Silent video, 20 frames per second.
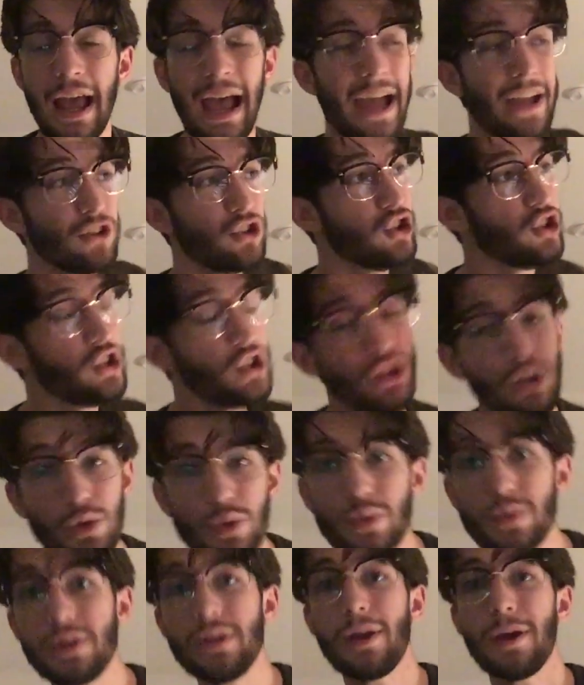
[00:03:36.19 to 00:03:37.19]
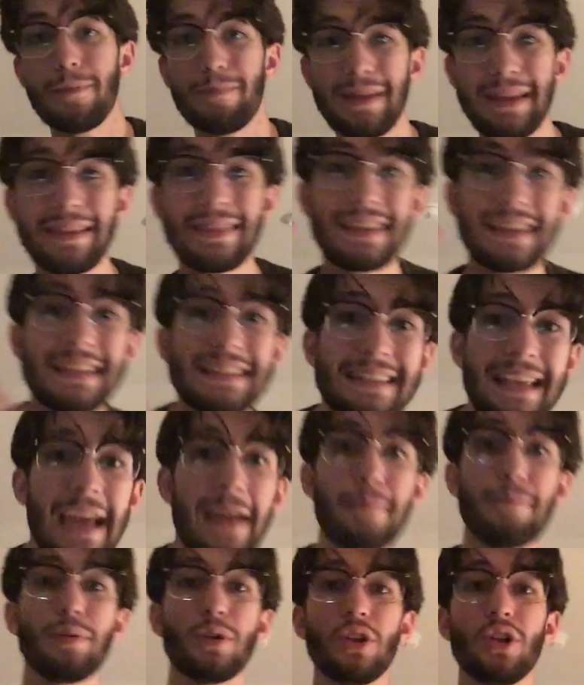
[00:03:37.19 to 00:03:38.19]
And you, being the
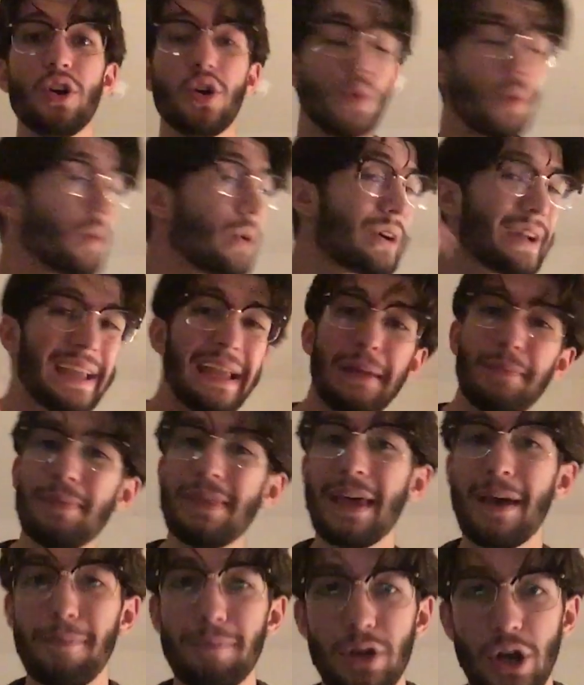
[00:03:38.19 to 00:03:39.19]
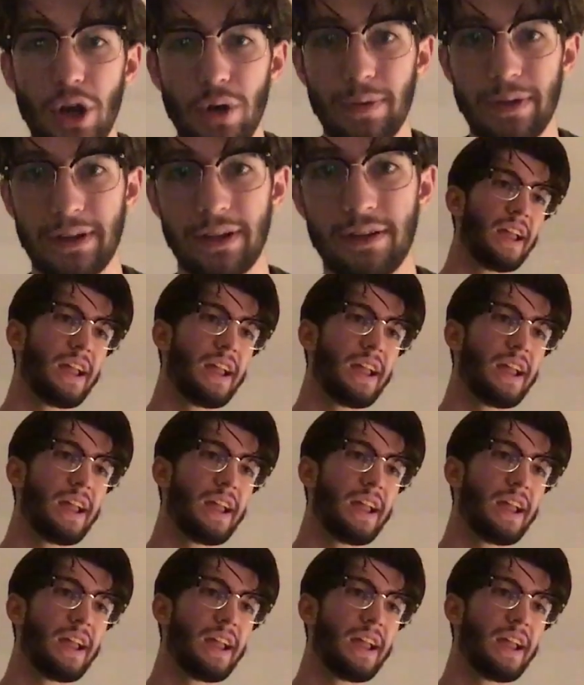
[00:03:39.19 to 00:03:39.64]
example, will keep them going.